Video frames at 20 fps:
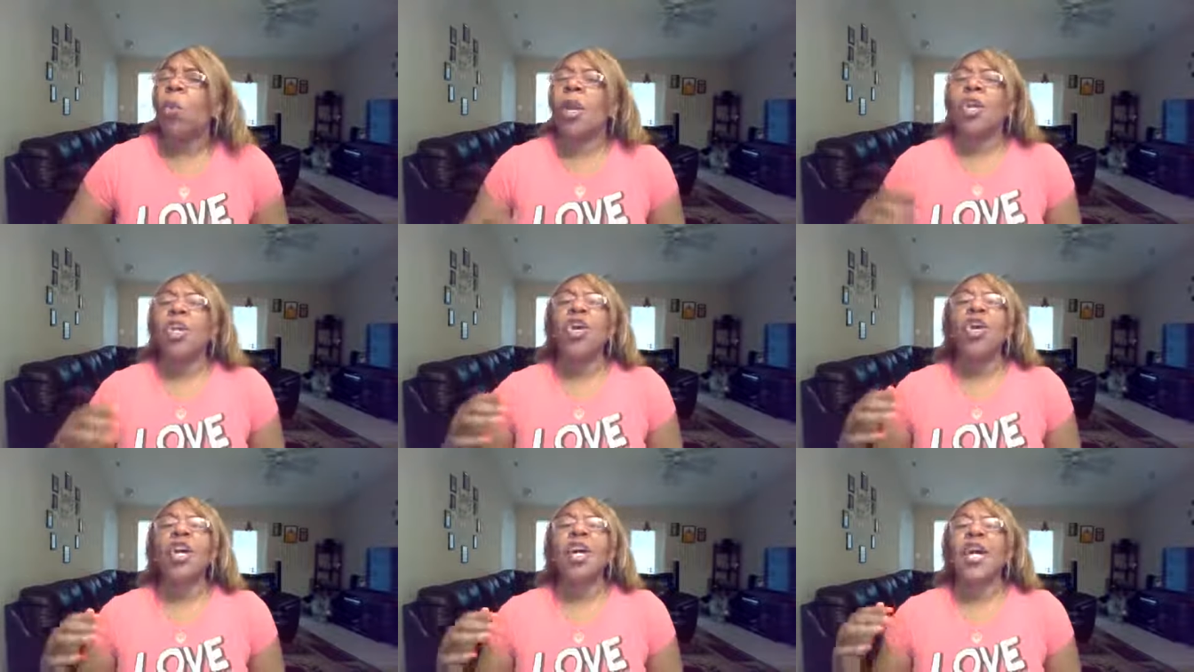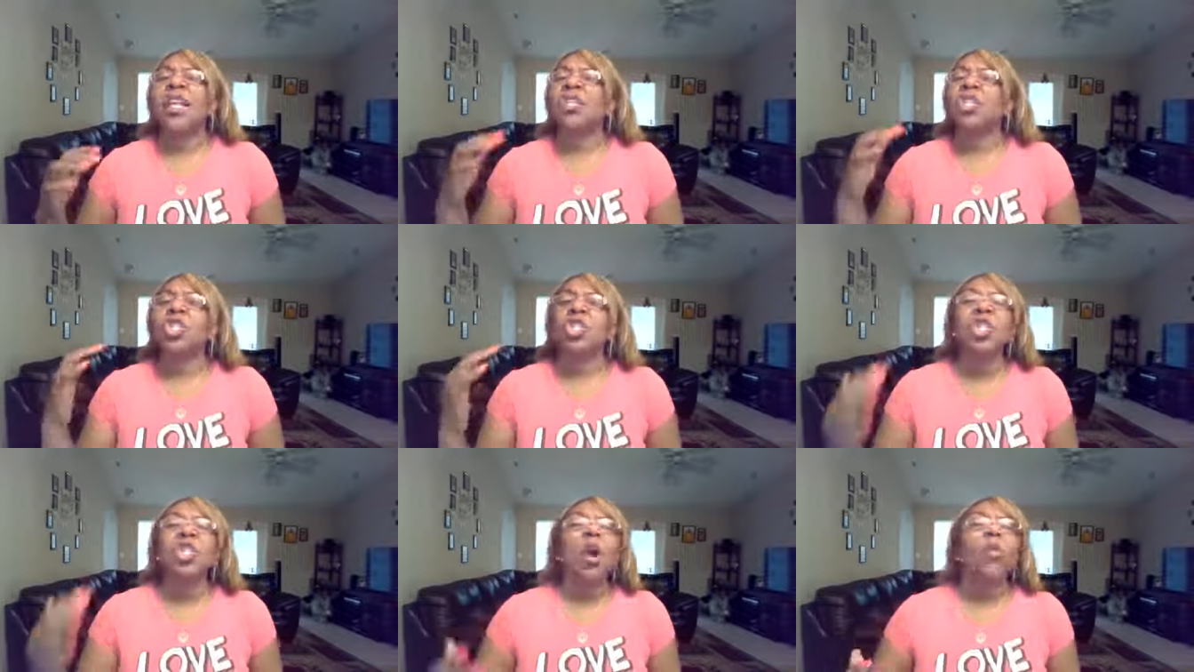where you're going
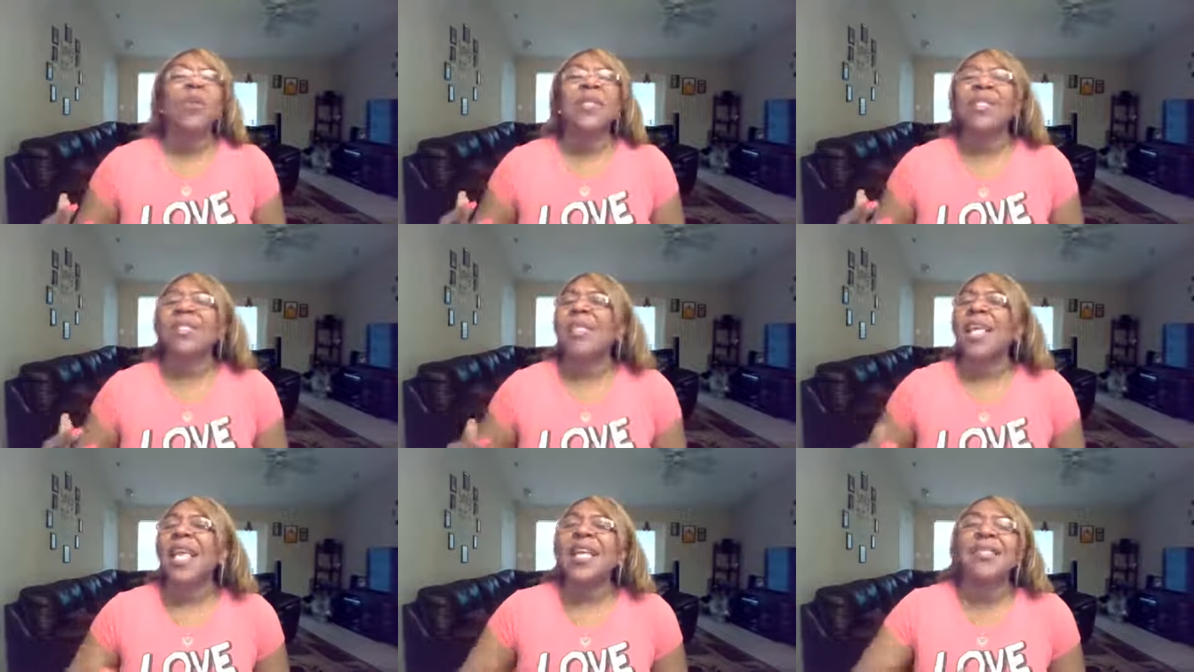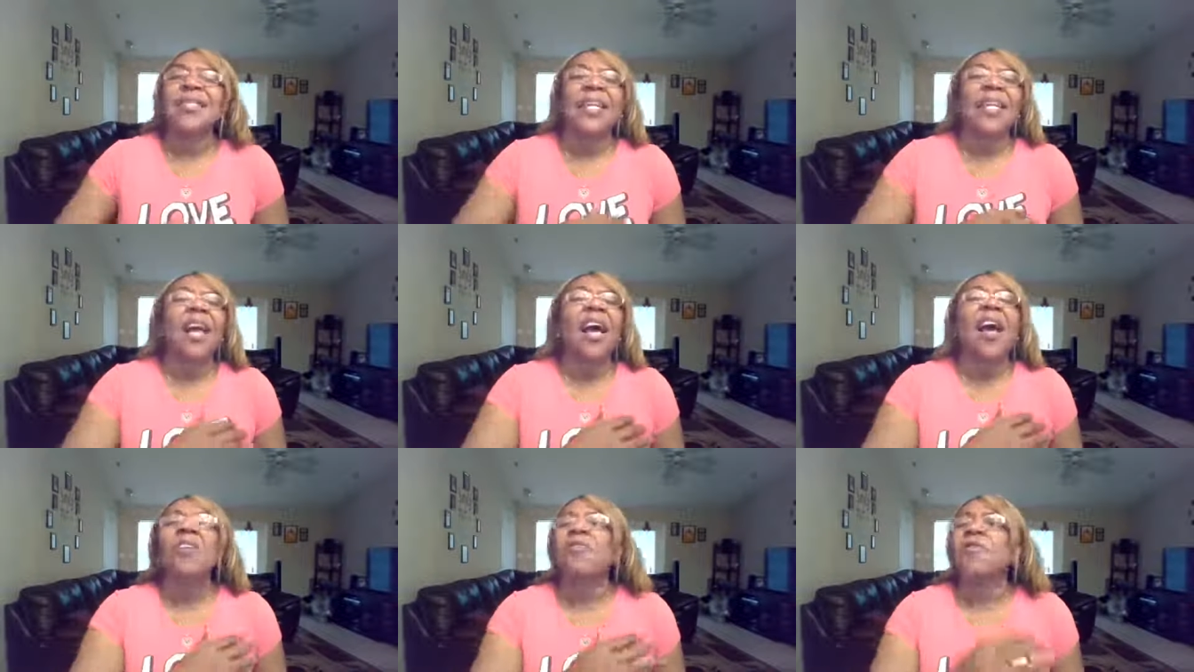to show us things
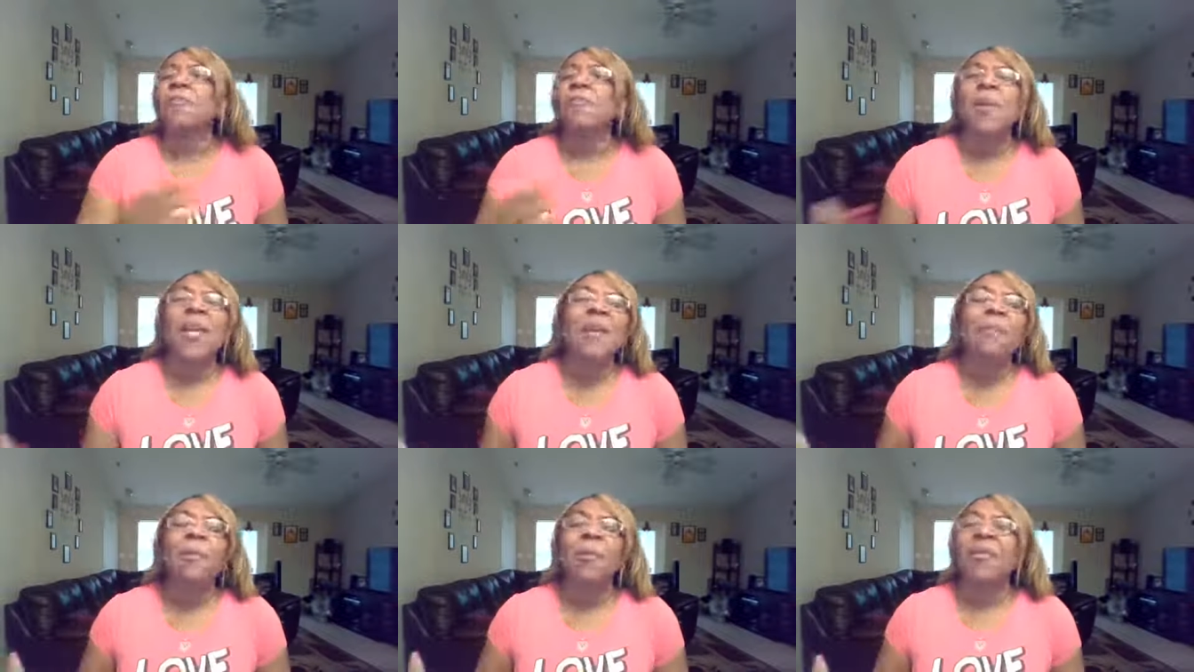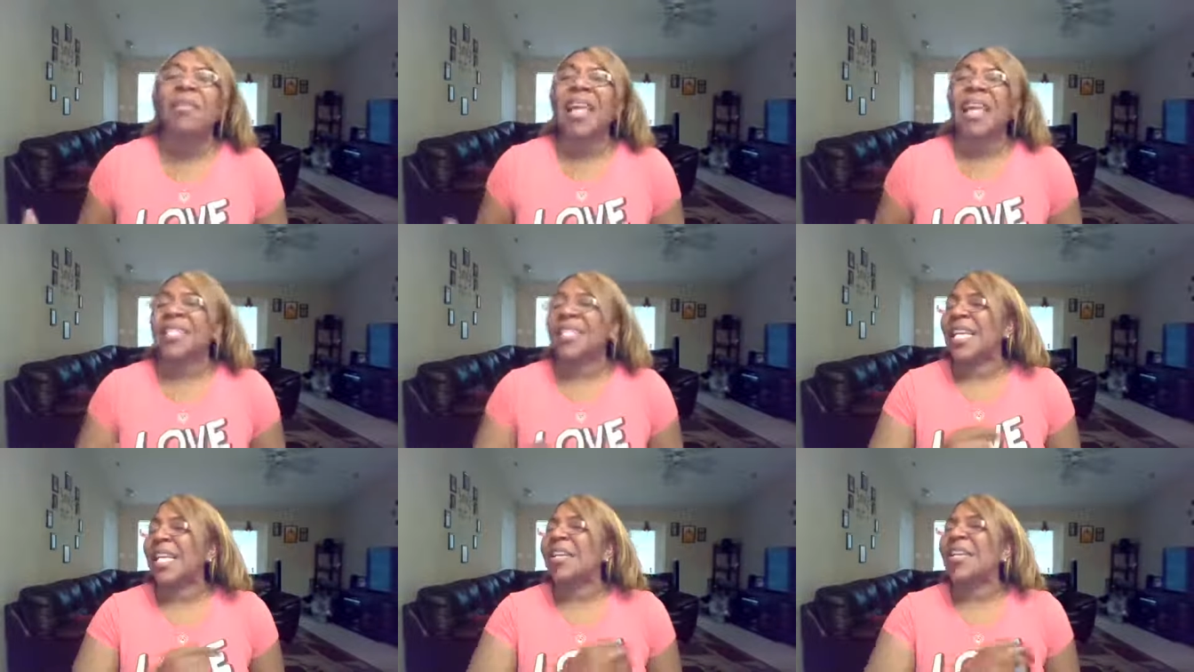that other people
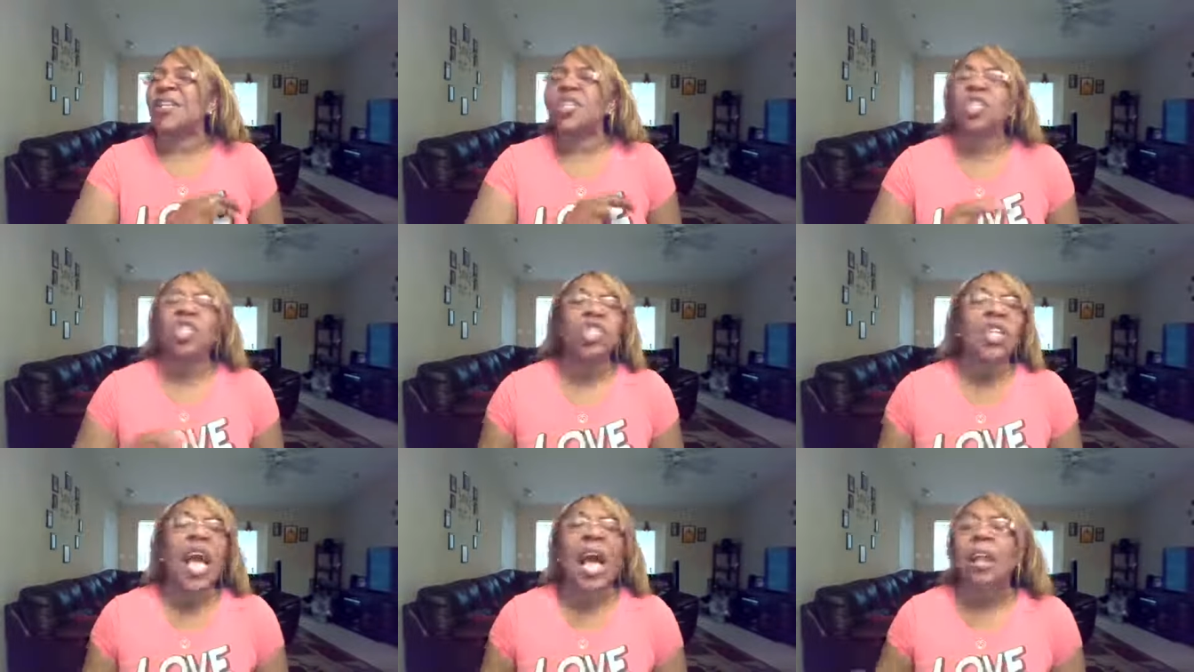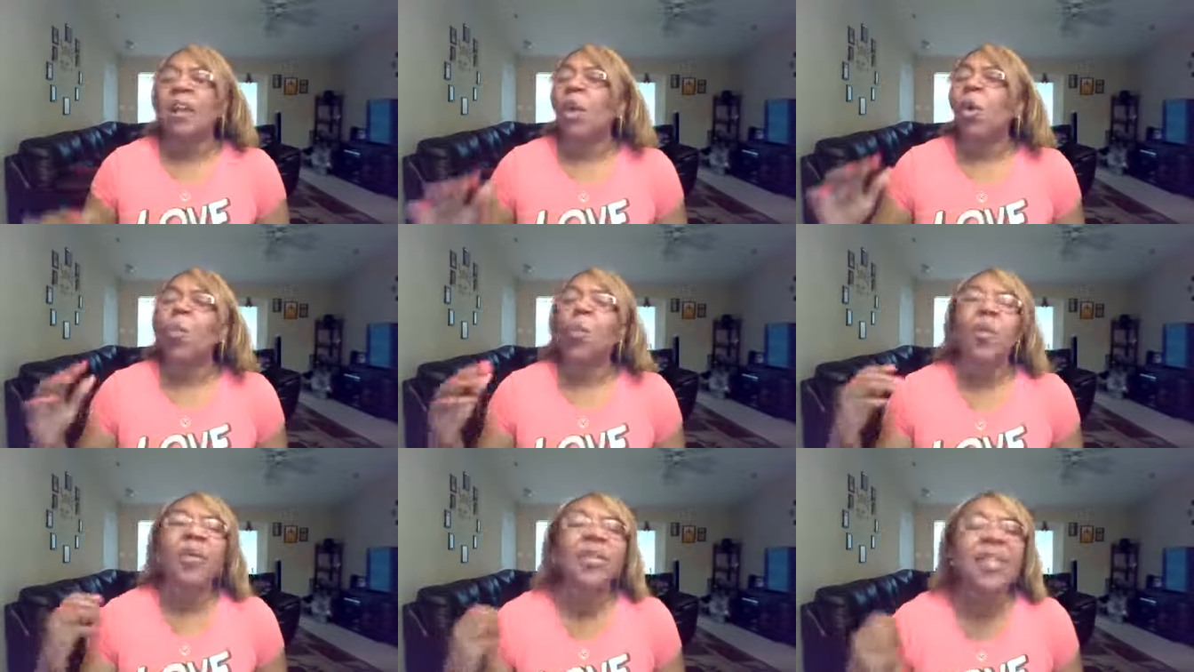that's in the
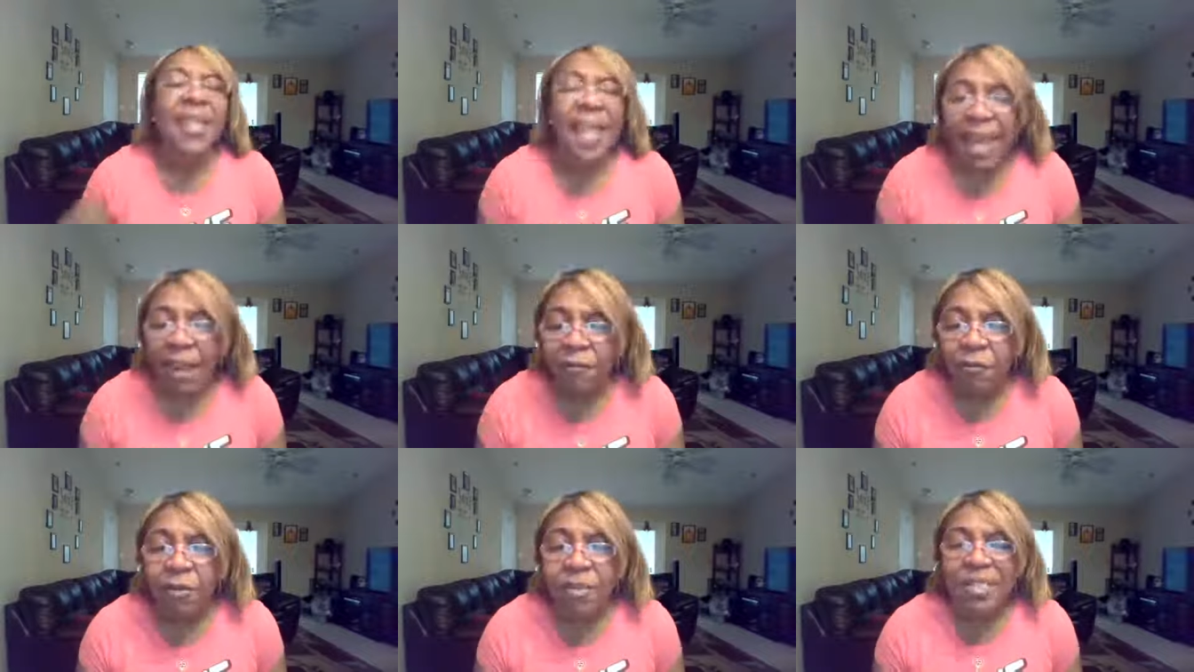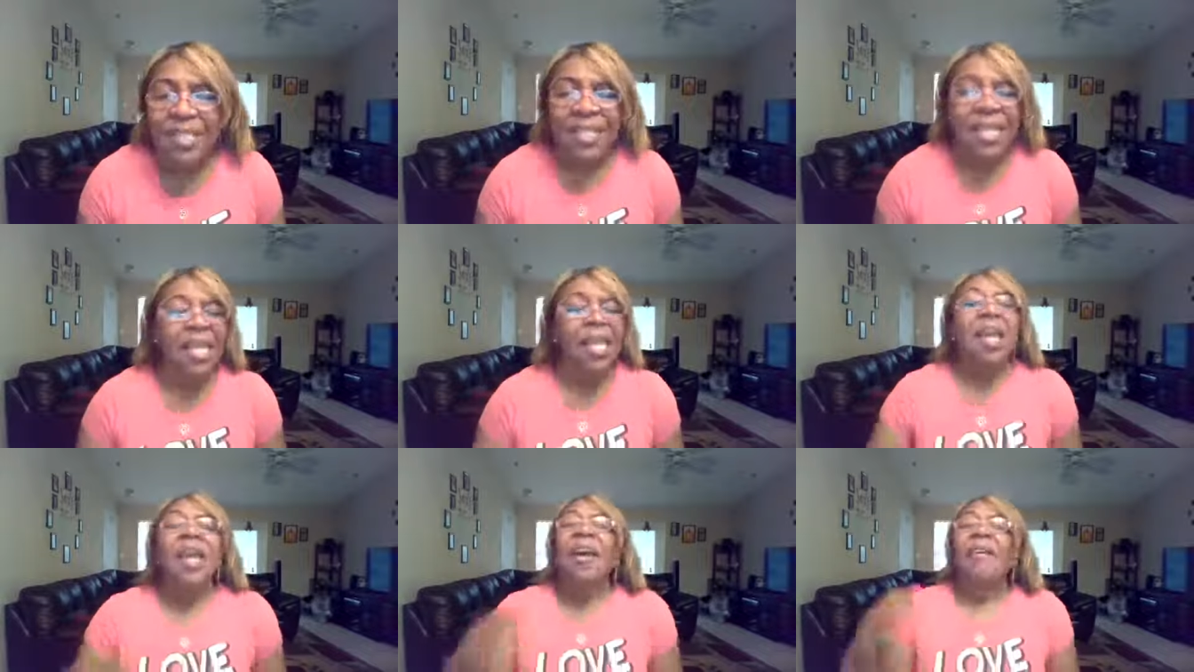shallow will never
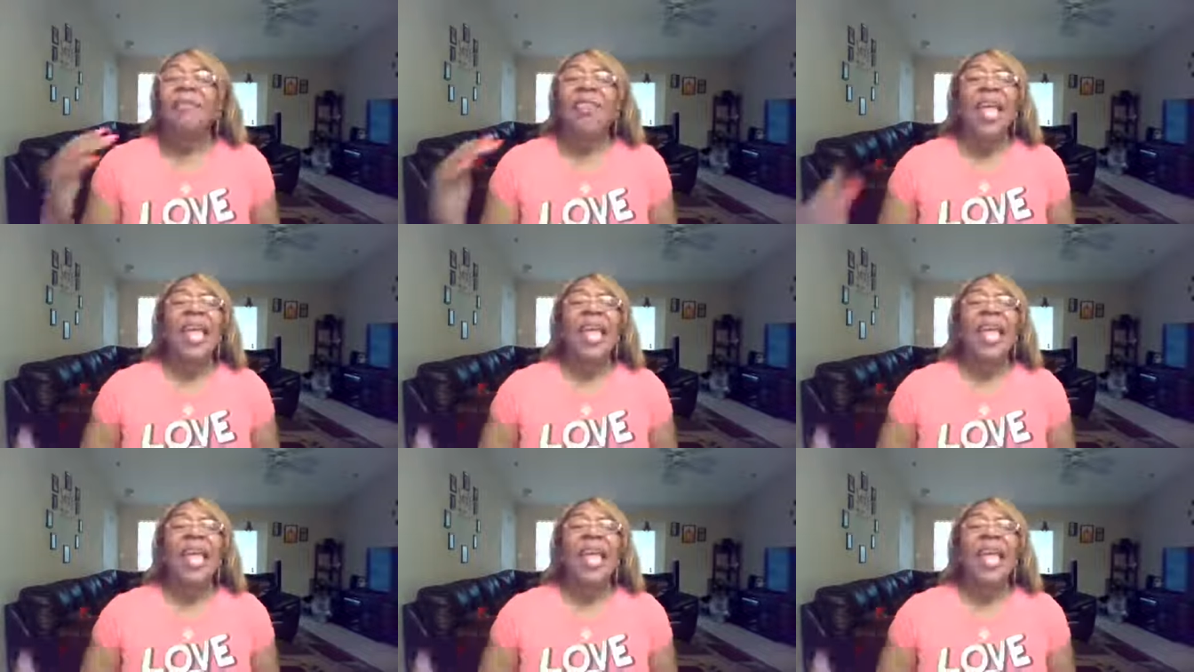see.